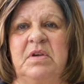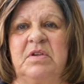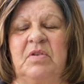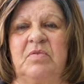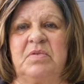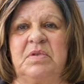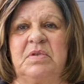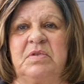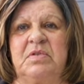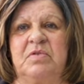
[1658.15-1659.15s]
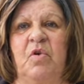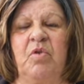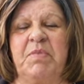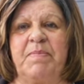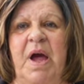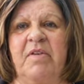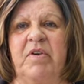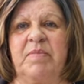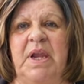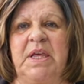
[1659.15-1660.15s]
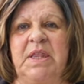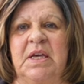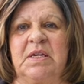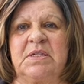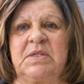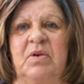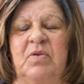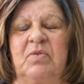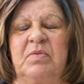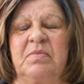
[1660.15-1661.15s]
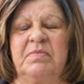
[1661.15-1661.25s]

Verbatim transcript: you know, to hold me back from anything. So,